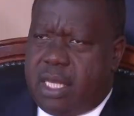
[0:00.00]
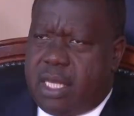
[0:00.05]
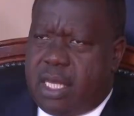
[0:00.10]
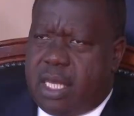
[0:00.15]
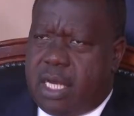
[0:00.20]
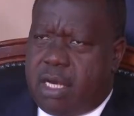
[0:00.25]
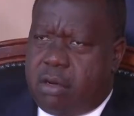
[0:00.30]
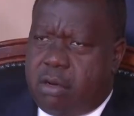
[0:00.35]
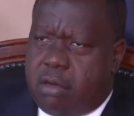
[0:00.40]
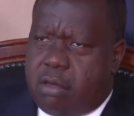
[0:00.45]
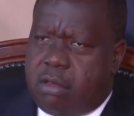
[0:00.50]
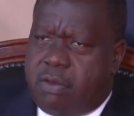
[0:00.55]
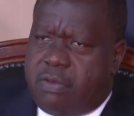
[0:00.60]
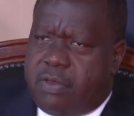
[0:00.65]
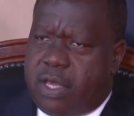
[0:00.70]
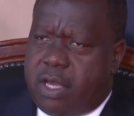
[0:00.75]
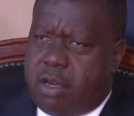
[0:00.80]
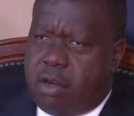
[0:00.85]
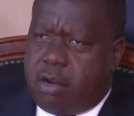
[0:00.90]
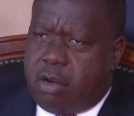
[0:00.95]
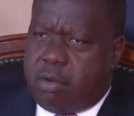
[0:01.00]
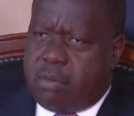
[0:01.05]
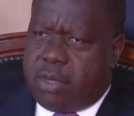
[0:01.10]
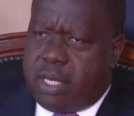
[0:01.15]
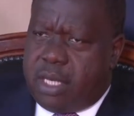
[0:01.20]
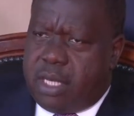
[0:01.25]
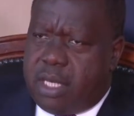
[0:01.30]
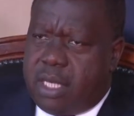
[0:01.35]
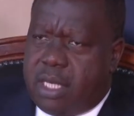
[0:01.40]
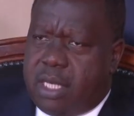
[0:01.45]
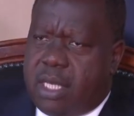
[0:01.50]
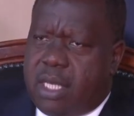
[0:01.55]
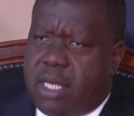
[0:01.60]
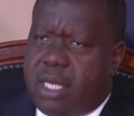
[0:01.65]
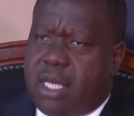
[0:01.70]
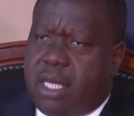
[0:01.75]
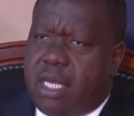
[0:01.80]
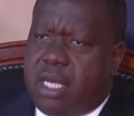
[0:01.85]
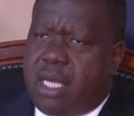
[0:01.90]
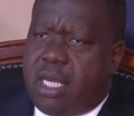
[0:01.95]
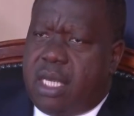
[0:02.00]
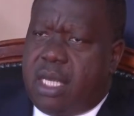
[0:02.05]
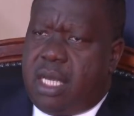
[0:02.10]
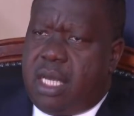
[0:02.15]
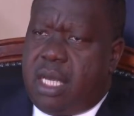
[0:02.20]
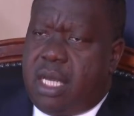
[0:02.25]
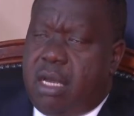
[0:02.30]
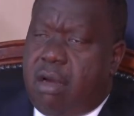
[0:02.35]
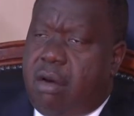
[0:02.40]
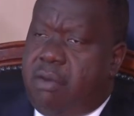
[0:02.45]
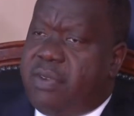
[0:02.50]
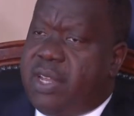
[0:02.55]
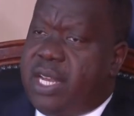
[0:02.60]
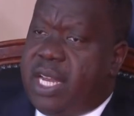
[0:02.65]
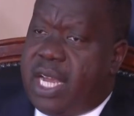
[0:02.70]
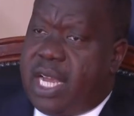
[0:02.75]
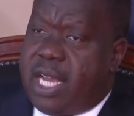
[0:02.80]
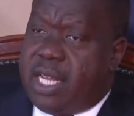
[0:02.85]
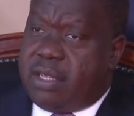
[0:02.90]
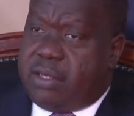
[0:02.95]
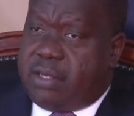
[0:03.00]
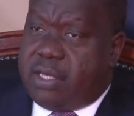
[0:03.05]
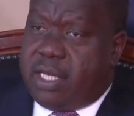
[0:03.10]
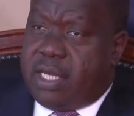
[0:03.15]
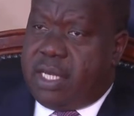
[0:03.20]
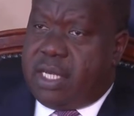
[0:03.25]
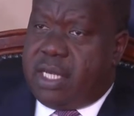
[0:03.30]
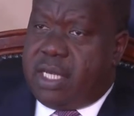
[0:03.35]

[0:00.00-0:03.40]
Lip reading: The growth of the economy of any country